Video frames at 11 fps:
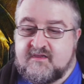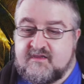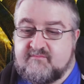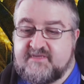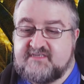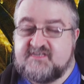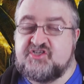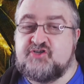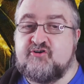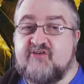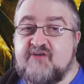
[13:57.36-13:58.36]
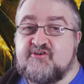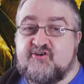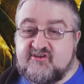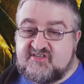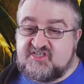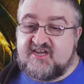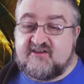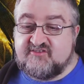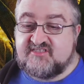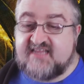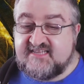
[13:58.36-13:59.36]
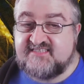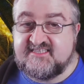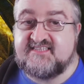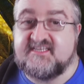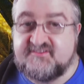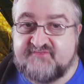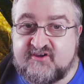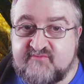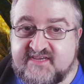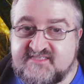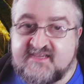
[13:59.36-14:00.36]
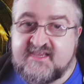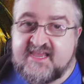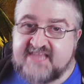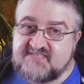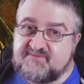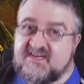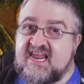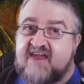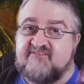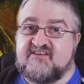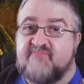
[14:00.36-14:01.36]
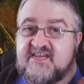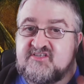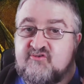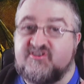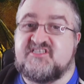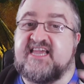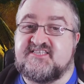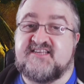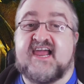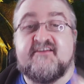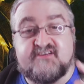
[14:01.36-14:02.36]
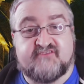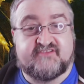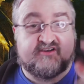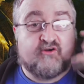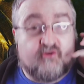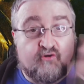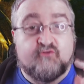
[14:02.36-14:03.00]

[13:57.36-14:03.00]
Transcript: I mean, to show how good Charles Dance is in this film is his character makes no sense narratively in the whole